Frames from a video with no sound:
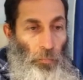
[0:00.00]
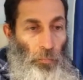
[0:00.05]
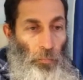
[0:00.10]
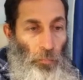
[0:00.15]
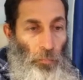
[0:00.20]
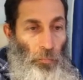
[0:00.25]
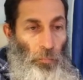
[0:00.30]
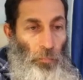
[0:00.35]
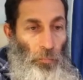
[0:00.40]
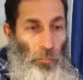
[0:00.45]

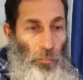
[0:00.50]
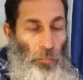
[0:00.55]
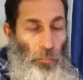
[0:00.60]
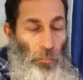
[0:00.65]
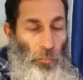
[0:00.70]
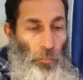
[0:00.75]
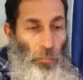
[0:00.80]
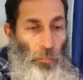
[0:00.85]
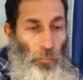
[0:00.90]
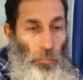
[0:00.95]

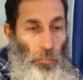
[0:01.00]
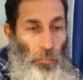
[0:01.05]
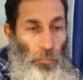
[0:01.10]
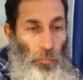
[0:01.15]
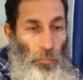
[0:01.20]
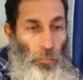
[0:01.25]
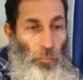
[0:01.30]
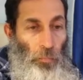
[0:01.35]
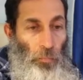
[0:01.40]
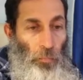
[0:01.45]

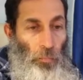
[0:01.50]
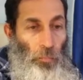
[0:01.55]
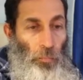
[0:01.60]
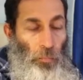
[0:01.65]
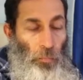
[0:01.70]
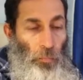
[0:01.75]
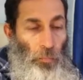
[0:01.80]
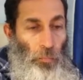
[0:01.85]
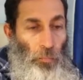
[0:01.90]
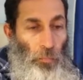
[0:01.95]

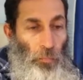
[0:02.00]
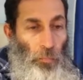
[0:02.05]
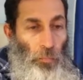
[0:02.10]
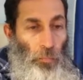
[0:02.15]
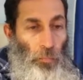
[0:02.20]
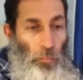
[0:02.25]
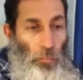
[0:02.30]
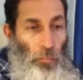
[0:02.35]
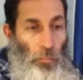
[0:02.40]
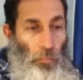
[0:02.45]

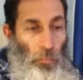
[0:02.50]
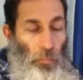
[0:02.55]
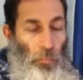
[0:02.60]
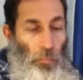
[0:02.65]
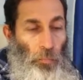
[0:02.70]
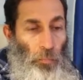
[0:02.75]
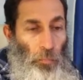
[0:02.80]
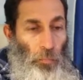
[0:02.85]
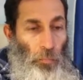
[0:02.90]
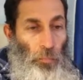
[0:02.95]

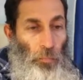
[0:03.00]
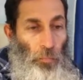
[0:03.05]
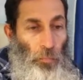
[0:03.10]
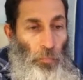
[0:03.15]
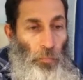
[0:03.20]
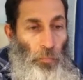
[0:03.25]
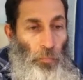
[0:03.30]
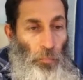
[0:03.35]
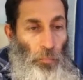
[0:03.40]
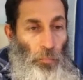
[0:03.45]

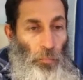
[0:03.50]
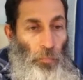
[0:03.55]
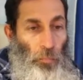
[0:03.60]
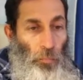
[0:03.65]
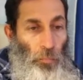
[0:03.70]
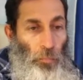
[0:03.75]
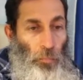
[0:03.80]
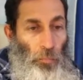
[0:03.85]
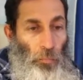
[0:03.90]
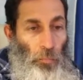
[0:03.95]

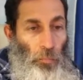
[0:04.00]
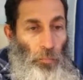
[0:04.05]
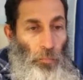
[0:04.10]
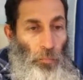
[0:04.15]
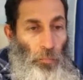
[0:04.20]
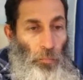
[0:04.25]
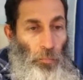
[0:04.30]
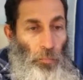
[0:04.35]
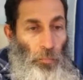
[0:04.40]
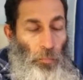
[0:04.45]

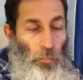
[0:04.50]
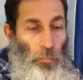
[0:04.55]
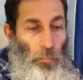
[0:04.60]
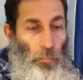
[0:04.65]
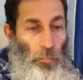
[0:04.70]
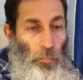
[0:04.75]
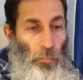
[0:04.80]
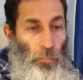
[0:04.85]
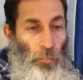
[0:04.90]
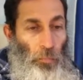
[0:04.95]

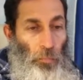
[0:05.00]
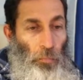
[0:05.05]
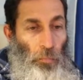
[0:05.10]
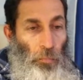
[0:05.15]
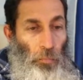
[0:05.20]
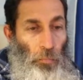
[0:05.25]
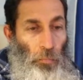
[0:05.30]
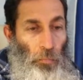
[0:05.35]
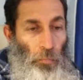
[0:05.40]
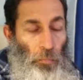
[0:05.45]

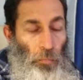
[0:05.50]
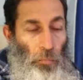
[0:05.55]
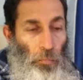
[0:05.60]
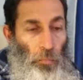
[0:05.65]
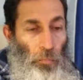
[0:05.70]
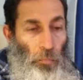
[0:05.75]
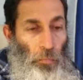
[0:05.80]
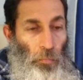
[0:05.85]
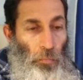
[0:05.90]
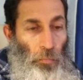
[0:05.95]

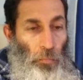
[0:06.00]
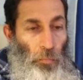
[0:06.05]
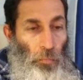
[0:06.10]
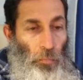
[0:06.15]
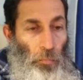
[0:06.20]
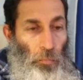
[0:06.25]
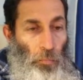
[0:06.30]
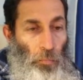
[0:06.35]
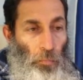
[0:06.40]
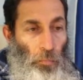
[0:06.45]

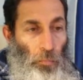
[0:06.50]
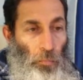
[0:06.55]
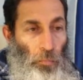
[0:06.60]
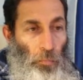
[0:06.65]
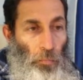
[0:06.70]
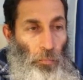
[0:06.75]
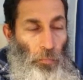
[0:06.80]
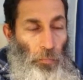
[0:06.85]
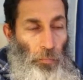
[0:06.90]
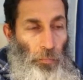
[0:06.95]

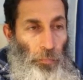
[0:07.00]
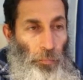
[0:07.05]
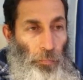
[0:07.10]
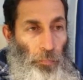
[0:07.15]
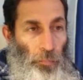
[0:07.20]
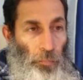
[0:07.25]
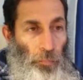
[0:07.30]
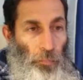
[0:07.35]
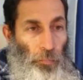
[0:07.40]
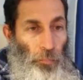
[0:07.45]

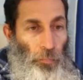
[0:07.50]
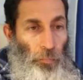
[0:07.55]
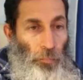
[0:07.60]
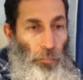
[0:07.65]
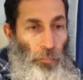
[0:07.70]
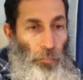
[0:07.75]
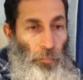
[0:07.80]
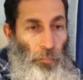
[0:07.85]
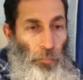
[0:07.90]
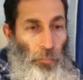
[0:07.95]

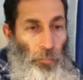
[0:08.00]
This person isn't speaking.